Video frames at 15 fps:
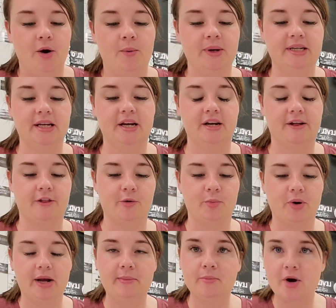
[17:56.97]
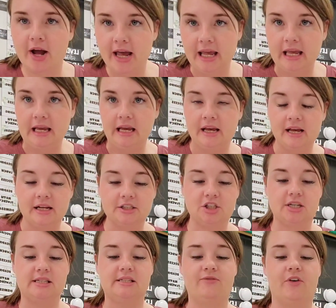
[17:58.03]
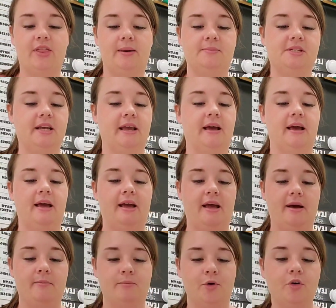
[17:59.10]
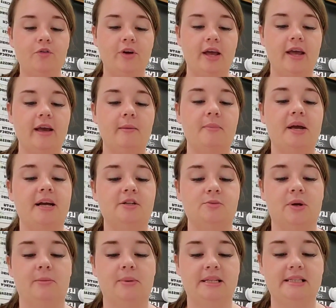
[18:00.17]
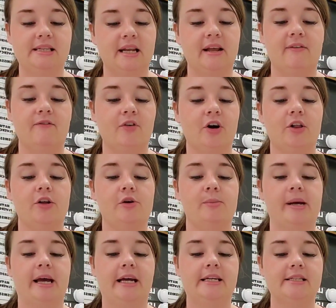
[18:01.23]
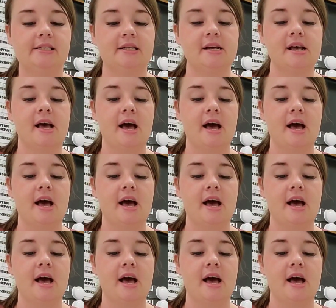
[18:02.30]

We did another brain break just for them to get moving because we had been sitting for a little bit.